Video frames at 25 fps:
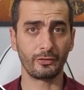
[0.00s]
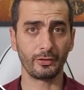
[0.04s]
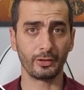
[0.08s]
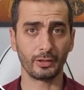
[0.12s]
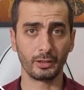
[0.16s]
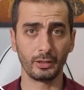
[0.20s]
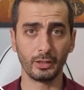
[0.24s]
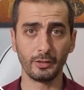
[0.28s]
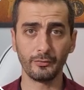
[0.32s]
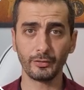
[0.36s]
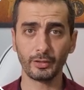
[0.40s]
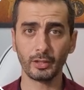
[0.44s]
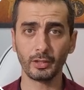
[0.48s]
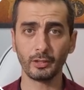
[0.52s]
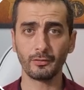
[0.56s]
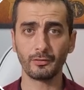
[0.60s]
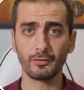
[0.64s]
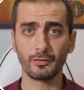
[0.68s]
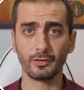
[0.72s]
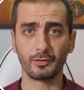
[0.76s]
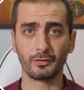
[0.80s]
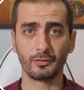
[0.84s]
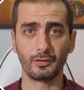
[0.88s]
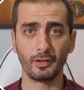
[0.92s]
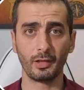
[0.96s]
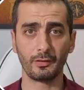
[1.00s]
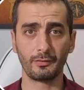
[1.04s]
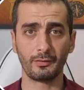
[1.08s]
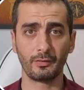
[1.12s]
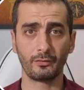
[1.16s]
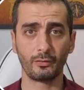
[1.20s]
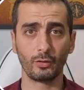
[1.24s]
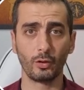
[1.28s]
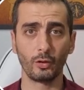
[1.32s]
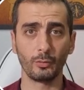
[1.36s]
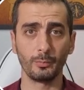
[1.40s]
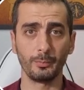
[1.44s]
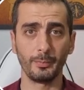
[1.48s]
significant
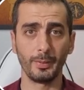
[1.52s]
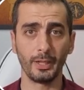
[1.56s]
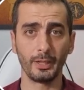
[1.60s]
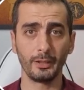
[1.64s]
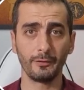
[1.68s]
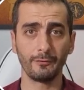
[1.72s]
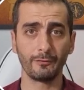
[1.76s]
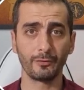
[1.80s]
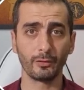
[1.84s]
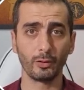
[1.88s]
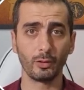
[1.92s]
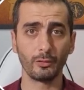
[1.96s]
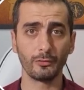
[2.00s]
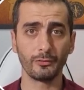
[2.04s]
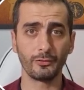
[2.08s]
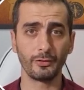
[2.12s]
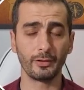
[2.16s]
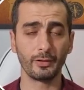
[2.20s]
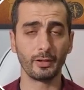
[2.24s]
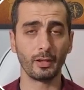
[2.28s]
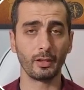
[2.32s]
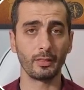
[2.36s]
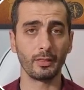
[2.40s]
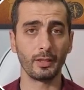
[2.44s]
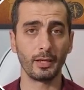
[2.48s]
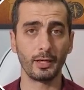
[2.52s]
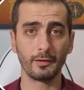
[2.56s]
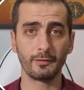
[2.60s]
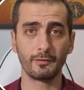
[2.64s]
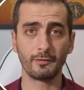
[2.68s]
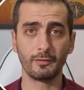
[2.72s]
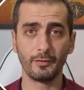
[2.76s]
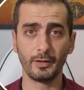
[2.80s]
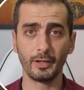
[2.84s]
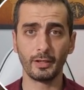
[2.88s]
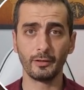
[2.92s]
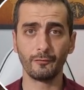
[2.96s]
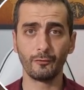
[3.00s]
successes on many fronts in the
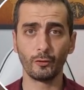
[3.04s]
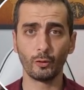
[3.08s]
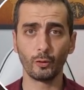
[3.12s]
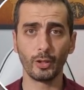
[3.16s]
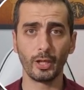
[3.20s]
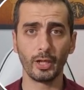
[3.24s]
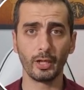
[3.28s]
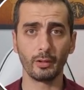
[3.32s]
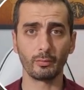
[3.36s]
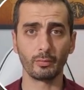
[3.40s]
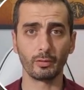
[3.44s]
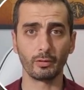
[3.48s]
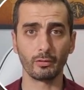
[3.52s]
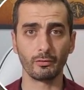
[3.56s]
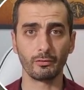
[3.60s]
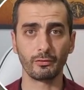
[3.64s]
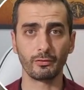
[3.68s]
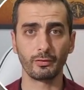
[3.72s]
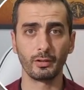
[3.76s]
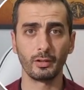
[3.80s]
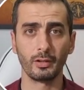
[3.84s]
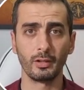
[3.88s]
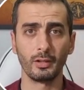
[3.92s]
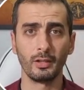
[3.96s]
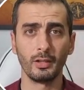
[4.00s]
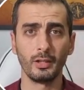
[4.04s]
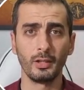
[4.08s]
last 24 hours.